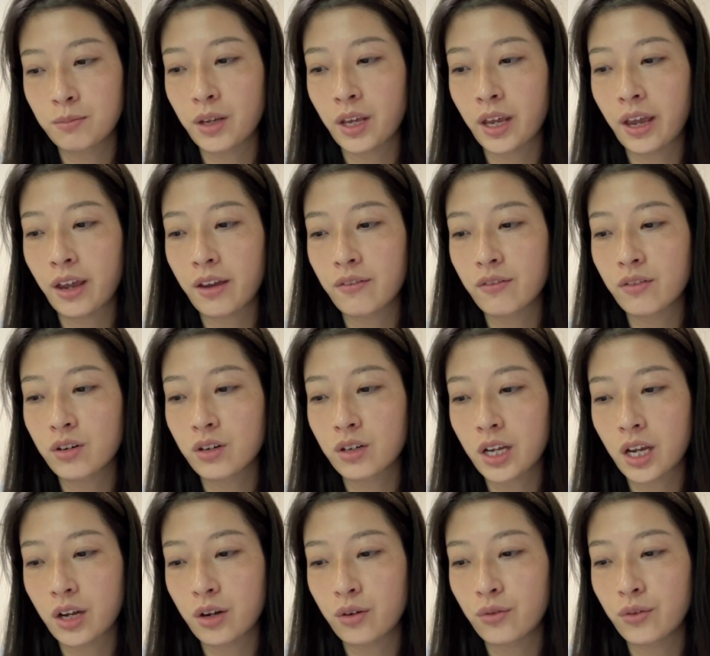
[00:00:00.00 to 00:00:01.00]
behavior
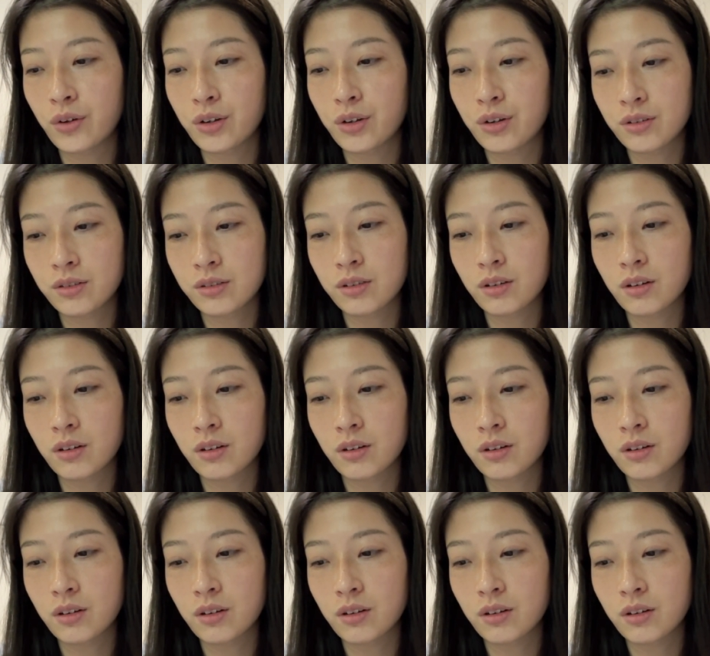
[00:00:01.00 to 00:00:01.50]
can reduce